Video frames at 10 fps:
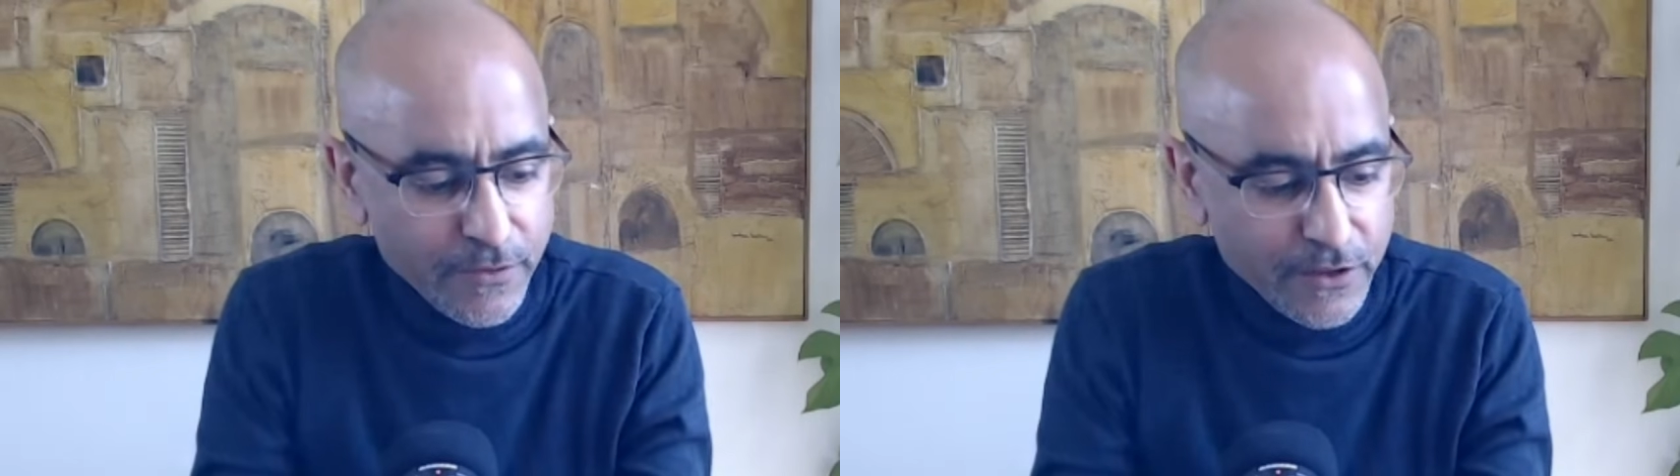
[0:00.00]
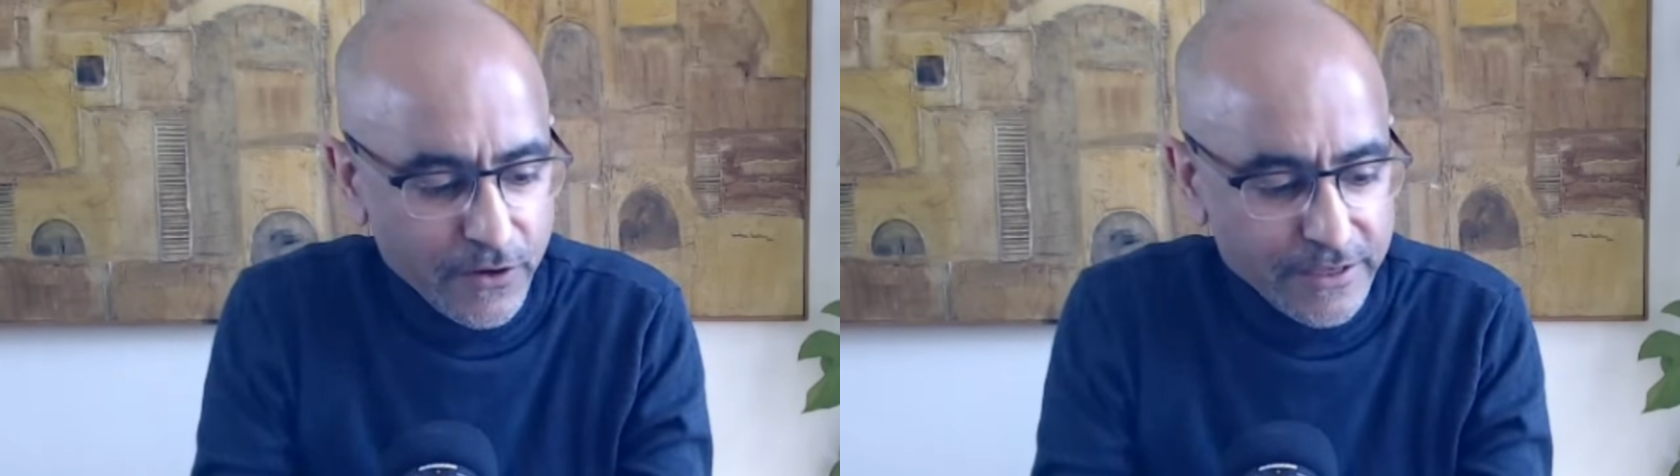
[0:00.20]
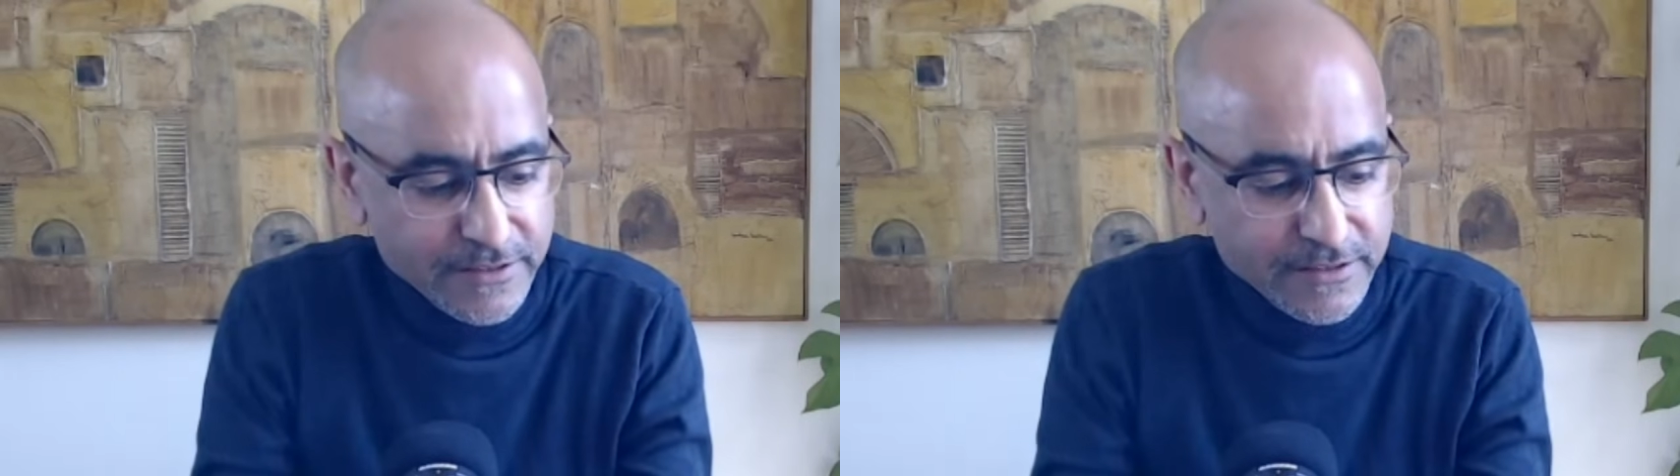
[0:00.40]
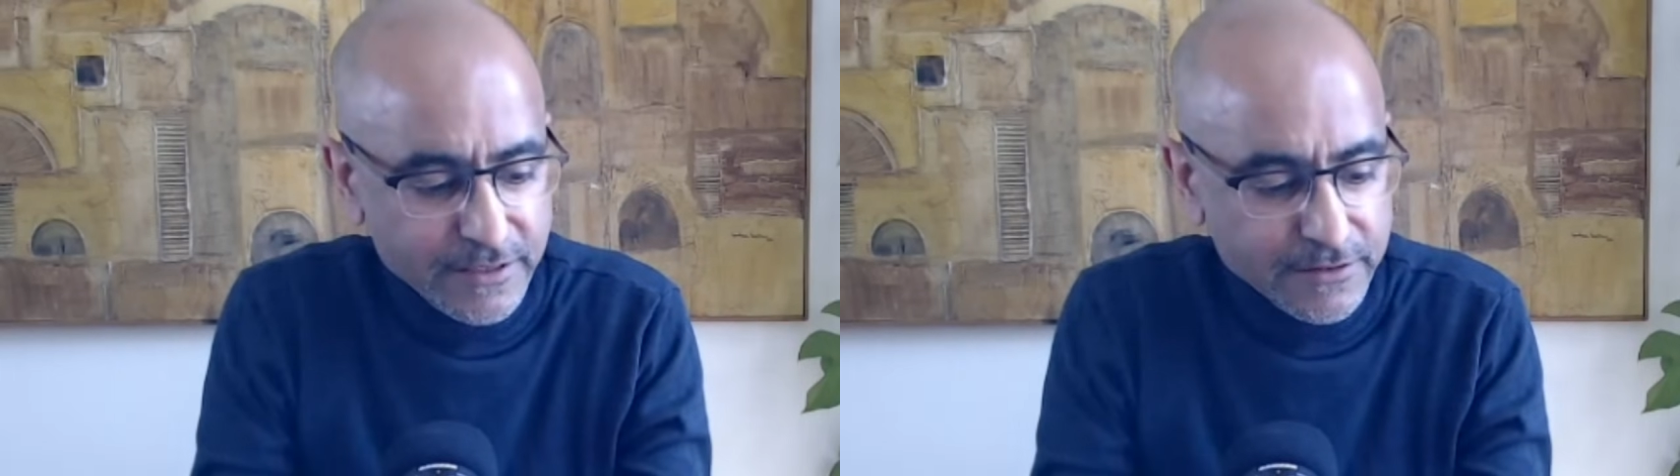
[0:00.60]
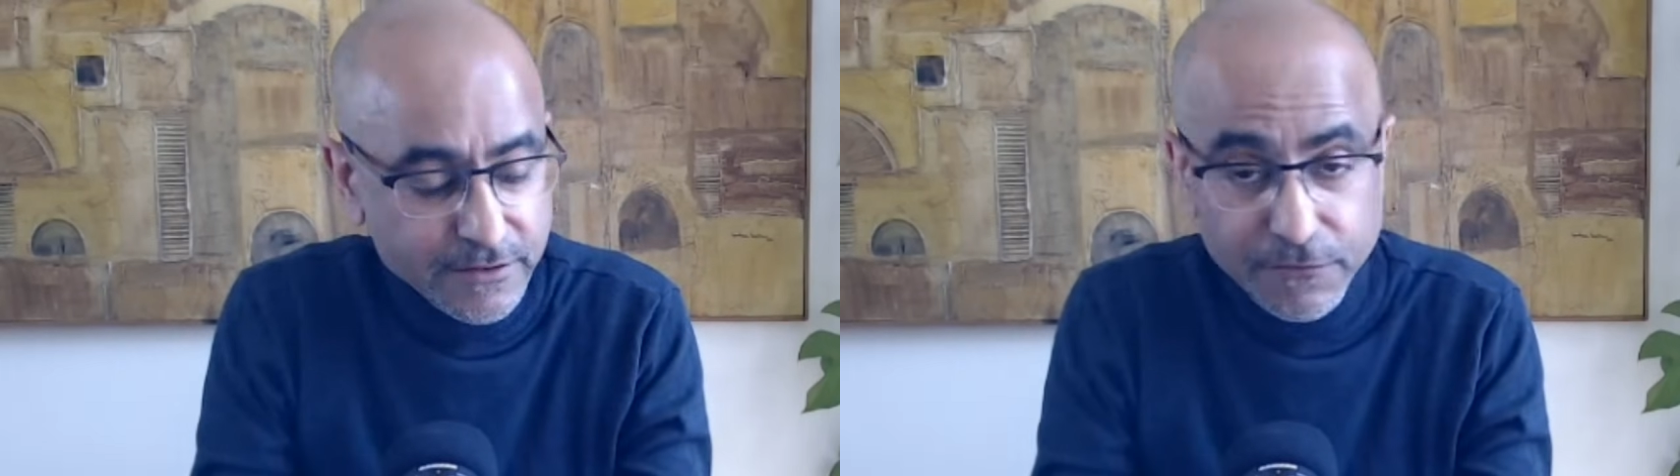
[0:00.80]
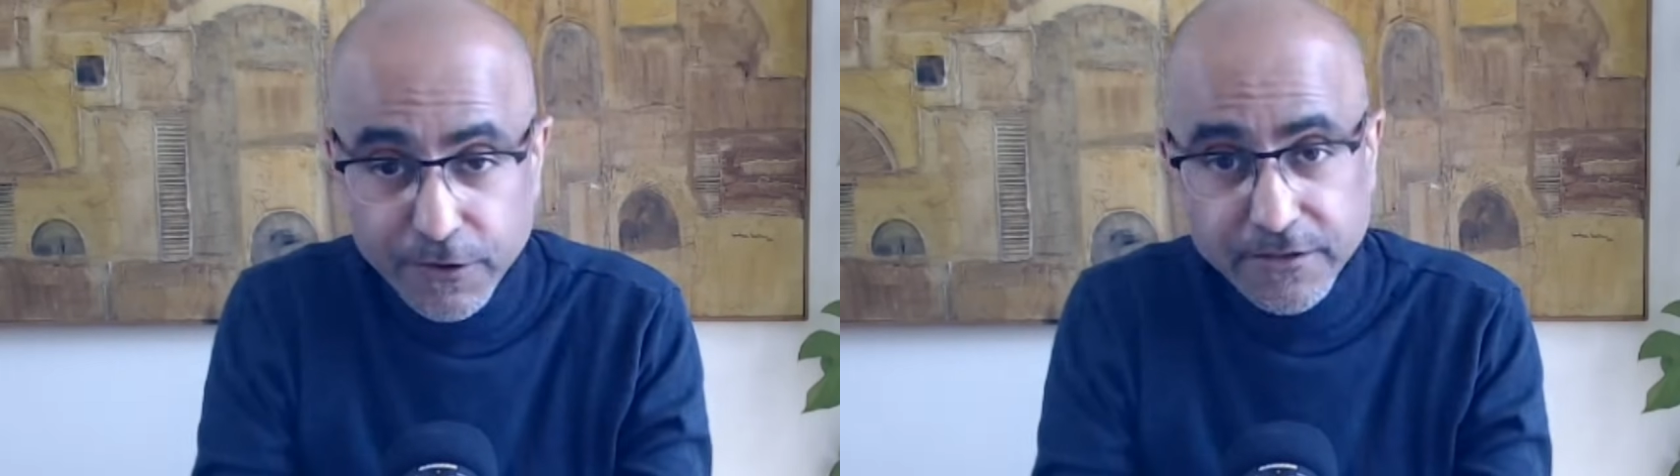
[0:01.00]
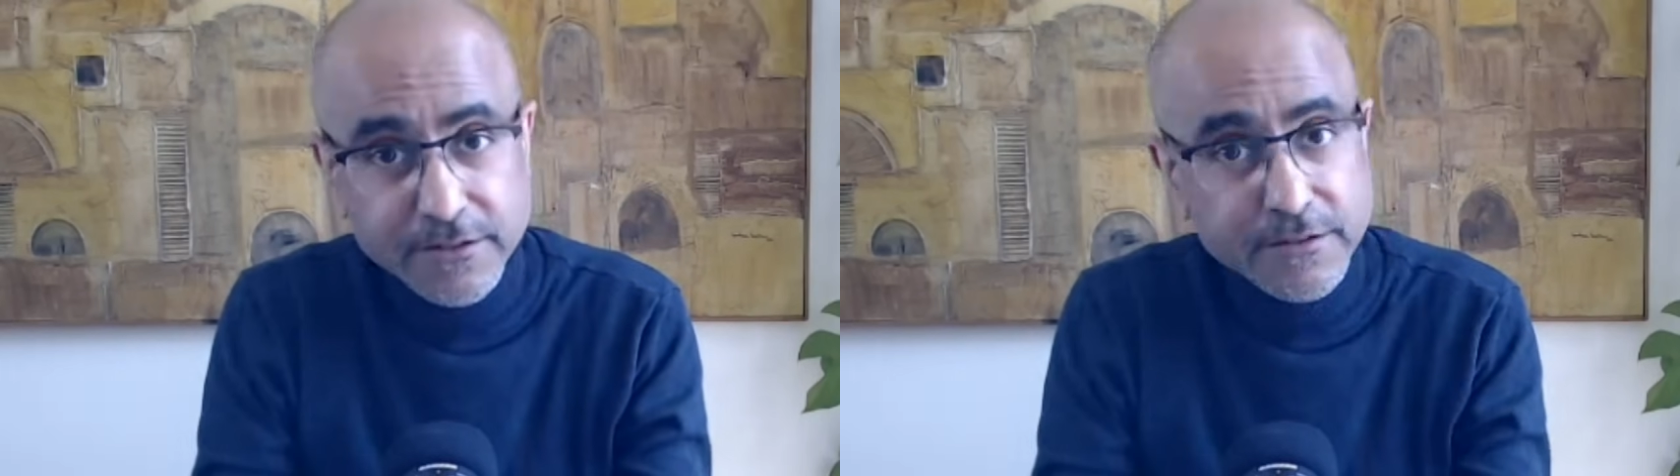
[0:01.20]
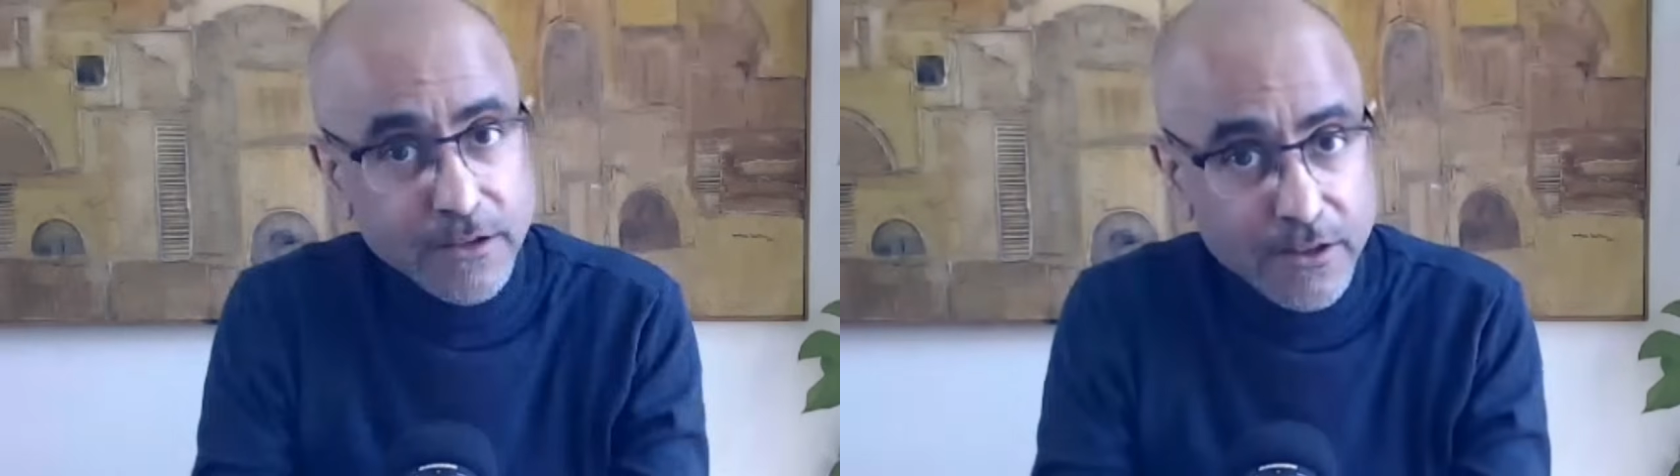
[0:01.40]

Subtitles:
the ICC is that, for instance,